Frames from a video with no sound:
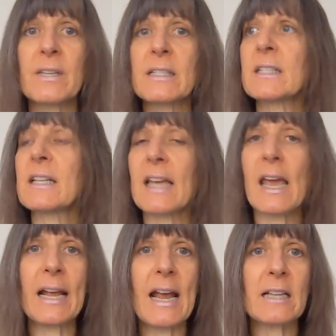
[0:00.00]
This is a
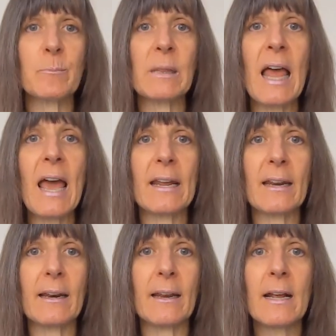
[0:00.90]
kick-ass planet.
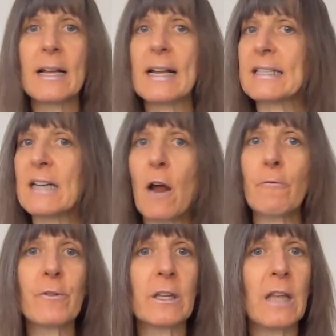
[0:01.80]
It's
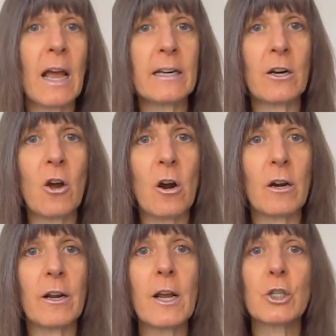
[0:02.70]
not for the light at
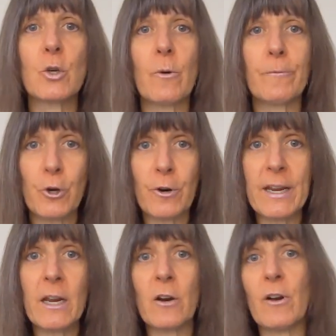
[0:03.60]
heart. So if you're
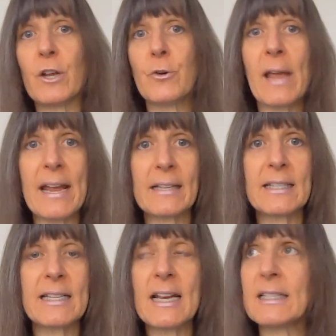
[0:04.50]
here and you can't
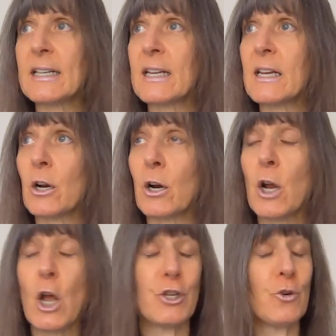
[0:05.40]
stand it
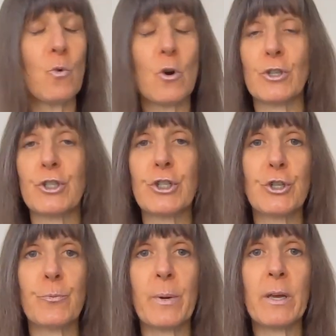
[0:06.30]
here, you weren't
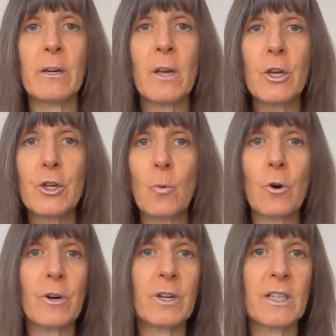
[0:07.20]
stupid. You
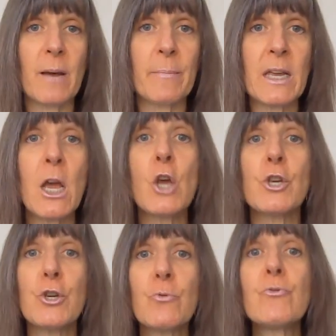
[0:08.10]
weren't a dummy.
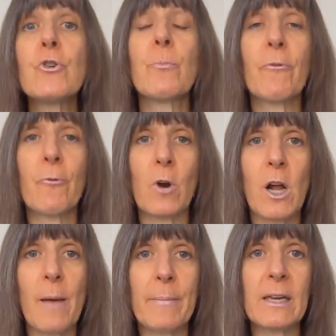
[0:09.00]
You knew before
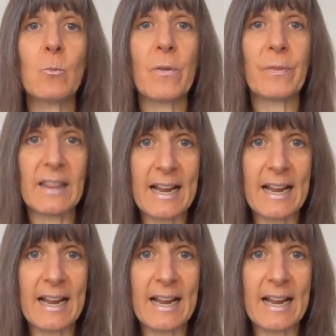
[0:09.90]
coming in what the